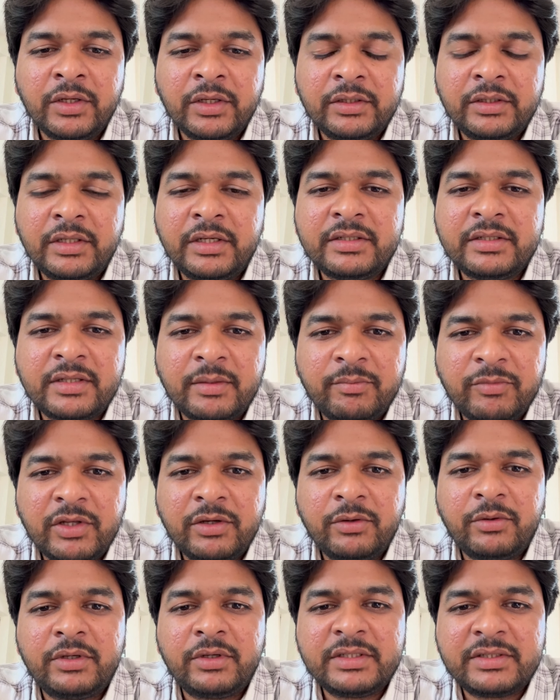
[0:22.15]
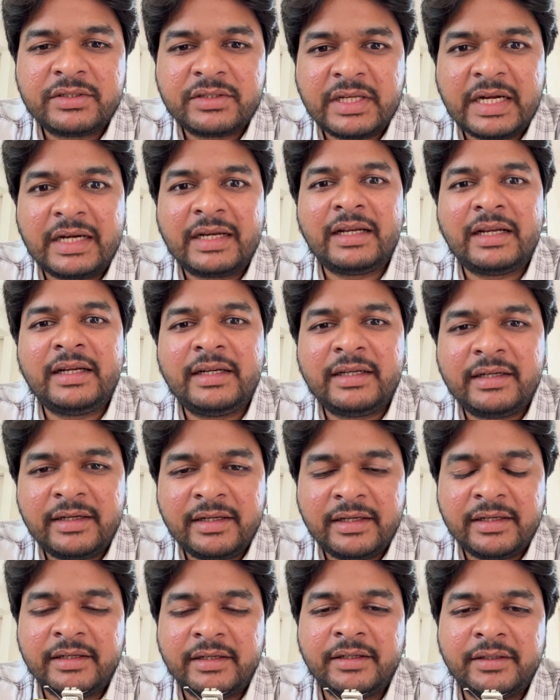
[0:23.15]
There is something called as satellite
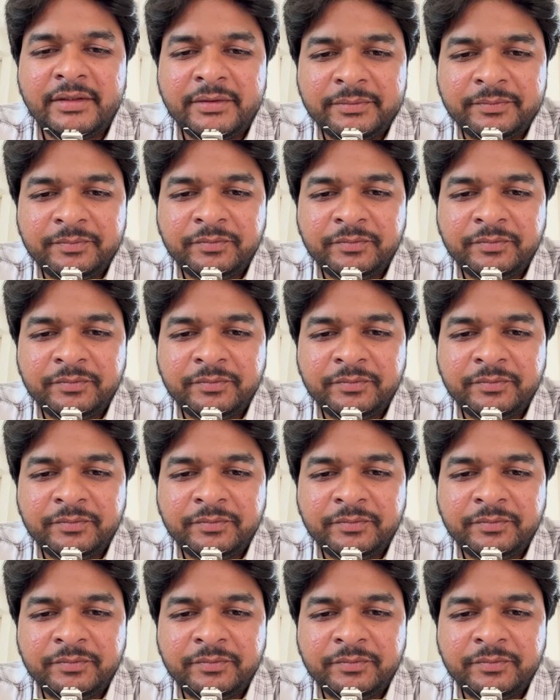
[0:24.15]
DNA.